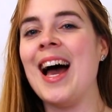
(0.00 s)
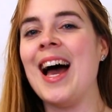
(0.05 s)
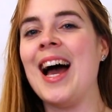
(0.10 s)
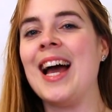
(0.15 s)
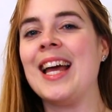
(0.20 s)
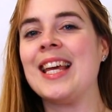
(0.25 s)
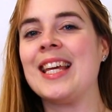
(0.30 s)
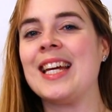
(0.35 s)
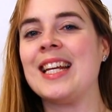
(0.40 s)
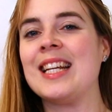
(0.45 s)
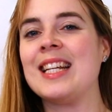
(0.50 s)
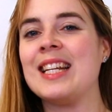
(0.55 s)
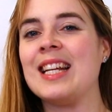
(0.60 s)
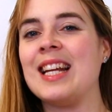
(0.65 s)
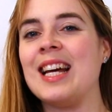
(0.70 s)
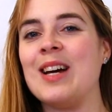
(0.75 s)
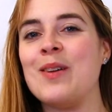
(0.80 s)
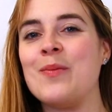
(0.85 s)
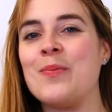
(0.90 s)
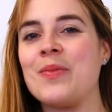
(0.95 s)
I
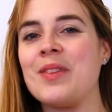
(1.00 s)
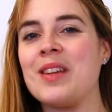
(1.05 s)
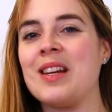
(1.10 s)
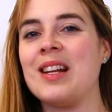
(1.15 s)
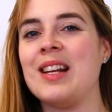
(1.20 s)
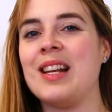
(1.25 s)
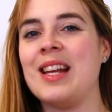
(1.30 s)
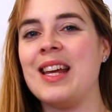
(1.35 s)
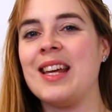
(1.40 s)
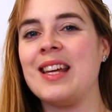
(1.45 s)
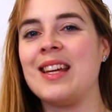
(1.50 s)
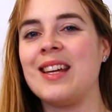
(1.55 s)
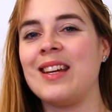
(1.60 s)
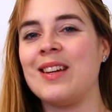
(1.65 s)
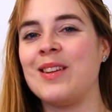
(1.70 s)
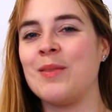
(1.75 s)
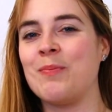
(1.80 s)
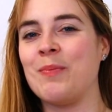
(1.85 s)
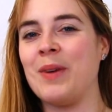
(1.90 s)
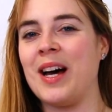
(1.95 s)
can
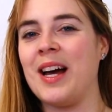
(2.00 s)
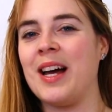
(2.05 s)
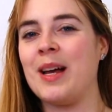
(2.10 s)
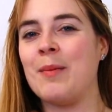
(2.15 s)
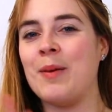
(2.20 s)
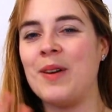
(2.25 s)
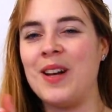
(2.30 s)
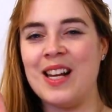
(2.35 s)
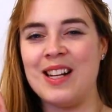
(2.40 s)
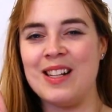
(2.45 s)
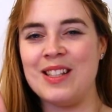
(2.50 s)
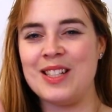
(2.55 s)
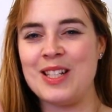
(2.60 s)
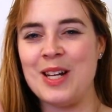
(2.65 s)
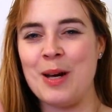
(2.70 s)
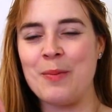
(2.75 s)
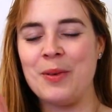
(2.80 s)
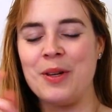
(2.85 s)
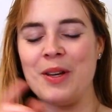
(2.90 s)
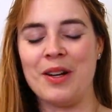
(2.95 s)
link my playlist
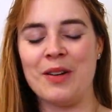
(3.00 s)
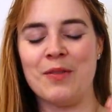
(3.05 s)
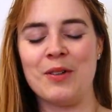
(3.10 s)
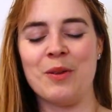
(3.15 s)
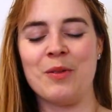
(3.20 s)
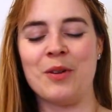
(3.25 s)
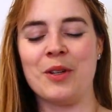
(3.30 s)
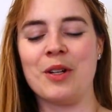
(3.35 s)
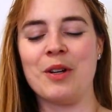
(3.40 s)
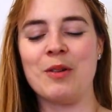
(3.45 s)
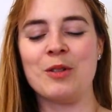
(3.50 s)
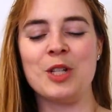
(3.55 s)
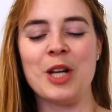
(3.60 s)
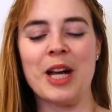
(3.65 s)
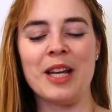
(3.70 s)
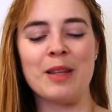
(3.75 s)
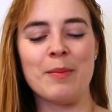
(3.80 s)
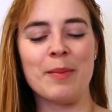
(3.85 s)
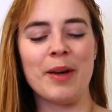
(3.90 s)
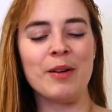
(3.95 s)
up here if you want to go
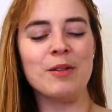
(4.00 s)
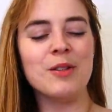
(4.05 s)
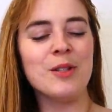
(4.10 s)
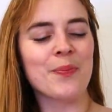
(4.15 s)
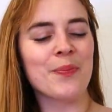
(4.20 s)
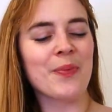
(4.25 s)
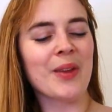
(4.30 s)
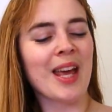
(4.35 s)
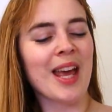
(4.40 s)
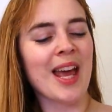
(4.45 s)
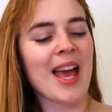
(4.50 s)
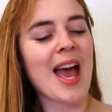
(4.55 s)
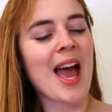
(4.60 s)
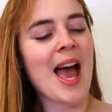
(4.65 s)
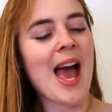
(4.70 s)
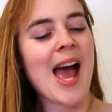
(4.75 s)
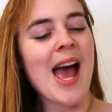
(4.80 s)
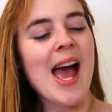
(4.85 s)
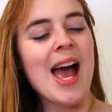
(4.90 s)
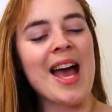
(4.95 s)
check them out.
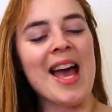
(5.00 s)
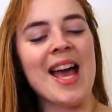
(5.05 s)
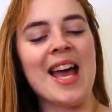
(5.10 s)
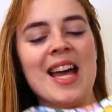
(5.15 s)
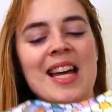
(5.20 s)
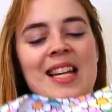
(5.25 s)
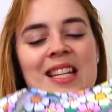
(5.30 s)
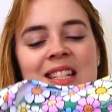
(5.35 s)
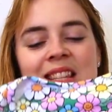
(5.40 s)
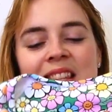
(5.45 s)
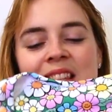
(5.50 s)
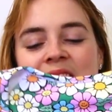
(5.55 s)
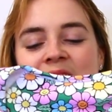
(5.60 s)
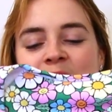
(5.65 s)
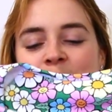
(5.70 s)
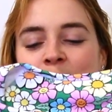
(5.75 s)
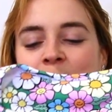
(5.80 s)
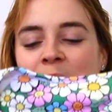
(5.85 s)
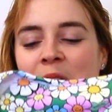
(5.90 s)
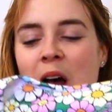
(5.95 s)
And
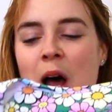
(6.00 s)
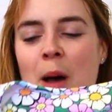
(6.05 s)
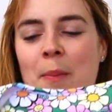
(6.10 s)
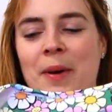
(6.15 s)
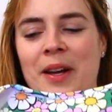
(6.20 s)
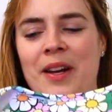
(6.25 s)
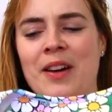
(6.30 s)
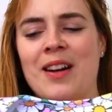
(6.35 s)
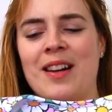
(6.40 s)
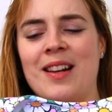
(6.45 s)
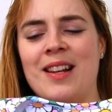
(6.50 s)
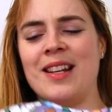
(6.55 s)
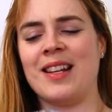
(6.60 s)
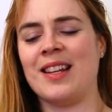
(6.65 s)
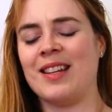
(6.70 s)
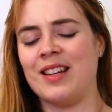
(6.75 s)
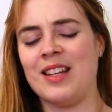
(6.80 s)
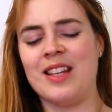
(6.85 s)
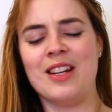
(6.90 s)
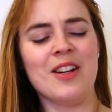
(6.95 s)
this top I got
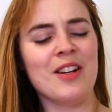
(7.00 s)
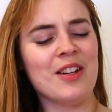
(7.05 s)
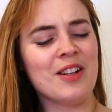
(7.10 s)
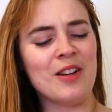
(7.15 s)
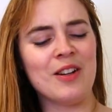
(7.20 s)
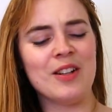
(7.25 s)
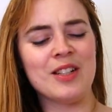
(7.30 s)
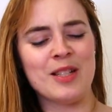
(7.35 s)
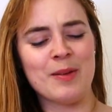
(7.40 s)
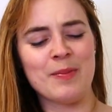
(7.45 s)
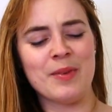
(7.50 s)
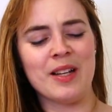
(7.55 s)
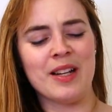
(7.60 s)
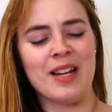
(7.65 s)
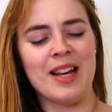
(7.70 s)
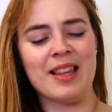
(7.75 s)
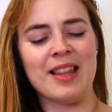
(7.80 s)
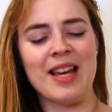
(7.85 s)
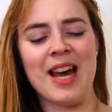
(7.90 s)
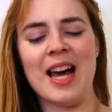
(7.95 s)
like a year ago or something
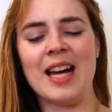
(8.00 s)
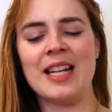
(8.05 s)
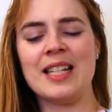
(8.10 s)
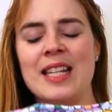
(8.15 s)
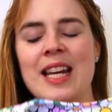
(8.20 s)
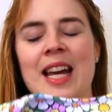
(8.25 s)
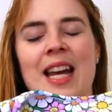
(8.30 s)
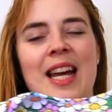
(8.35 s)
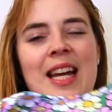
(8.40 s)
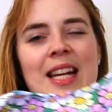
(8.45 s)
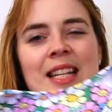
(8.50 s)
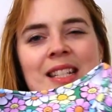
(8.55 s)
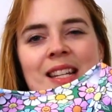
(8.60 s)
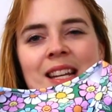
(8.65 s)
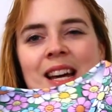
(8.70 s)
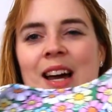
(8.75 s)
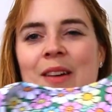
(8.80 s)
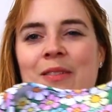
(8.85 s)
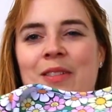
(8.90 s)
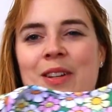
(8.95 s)
like that,
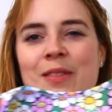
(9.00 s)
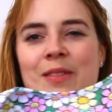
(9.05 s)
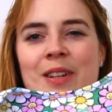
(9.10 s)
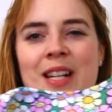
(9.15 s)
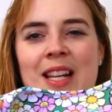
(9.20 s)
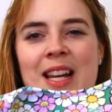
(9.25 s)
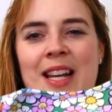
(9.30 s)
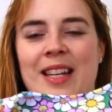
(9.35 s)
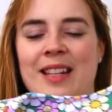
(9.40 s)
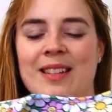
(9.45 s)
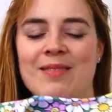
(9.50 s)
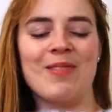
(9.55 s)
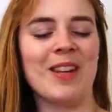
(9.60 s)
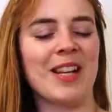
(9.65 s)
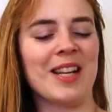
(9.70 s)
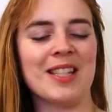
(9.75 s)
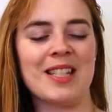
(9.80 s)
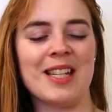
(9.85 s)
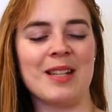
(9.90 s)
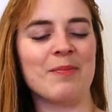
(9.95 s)
and I really, really like it.
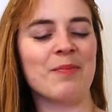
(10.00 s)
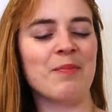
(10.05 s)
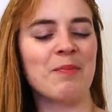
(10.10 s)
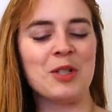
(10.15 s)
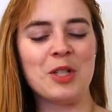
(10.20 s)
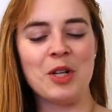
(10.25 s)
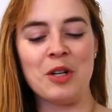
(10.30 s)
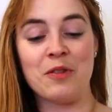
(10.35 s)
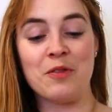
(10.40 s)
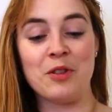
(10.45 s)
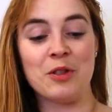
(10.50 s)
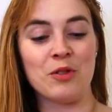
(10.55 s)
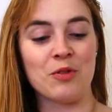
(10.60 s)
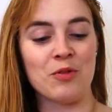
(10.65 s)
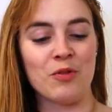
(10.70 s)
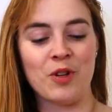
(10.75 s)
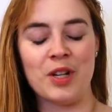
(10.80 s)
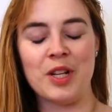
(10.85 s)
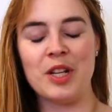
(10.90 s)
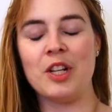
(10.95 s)
Like I said, material feels
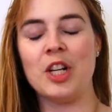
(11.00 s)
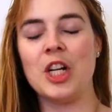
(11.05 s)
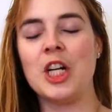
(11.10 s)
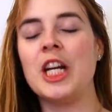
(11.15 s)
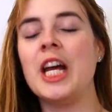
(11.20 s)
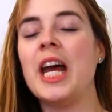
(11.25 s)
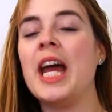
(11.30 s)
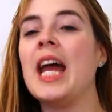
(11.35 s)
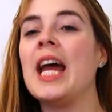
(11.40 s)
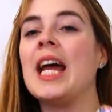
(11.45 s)
really good.